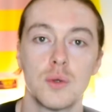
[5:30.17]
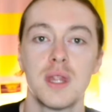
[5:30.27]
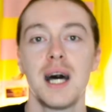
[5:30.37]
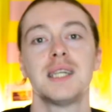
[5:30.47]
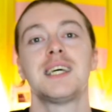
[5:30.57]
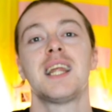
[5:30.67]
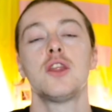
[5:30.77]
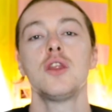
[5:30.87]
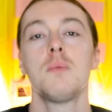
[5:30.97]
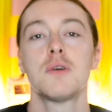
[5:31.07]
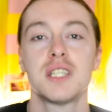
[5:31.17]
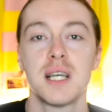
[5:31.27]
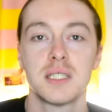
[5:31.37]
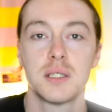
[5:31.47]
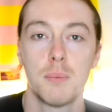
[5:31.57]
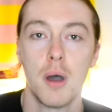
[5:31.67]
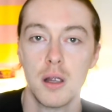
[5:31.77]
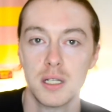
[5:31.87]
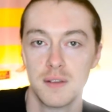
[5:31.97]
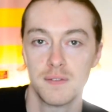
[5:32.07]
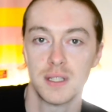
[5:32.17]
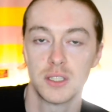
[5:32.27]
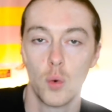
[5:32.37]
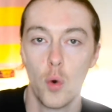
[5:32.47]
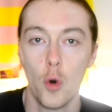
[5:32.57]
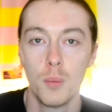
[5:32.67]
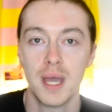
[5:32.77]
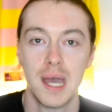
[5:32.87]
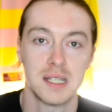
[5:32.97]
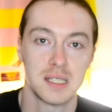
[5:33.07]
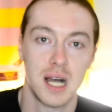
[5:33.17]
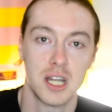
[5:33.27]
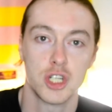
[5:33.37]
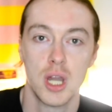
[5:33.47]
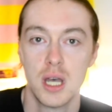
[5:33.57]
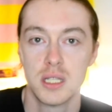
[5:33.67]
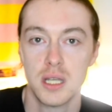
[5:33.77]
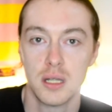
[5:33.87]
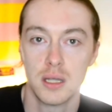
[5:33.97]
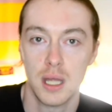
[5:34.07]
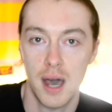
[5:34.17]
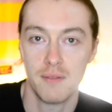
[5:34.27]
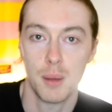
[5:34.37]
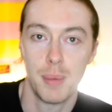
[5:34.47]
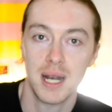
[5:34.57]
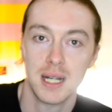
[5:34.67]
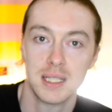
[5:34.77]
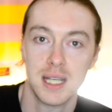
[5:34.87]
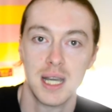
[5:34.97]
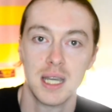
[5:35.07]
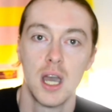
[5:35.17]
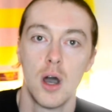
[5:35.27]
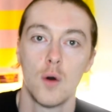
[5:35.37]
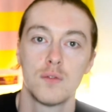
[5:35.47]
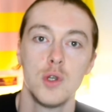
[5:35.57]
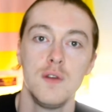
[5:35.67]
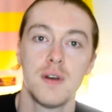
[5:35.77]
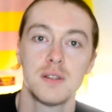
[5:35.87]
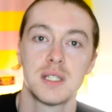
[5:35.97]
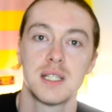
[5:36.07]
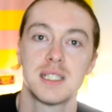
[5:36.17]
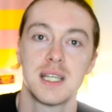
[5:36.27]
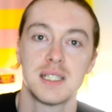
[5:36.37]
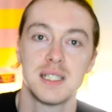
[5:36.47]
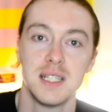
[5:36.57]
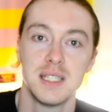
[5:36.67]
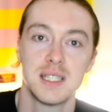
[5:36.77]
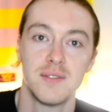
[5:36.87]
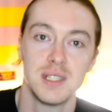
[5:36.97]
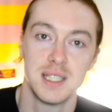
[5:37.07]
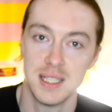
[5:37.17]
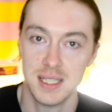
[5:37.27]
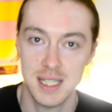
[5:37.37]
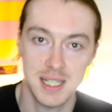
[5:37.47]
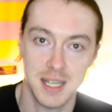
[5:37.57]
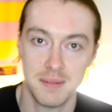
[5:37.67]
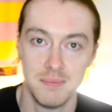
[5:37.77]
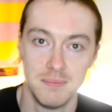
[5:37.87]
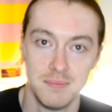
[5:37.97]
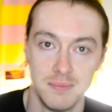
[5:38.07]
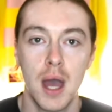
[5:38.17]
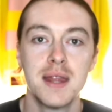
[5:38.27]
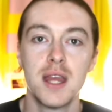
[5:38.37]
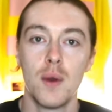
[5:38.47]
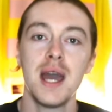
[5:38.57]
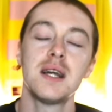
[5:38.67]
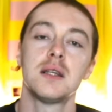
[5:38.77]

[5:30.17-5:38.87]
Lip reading: that is in at number 6, the Partick Thistle home kit / Sun having a panic attack of 2016-17 season. Now in at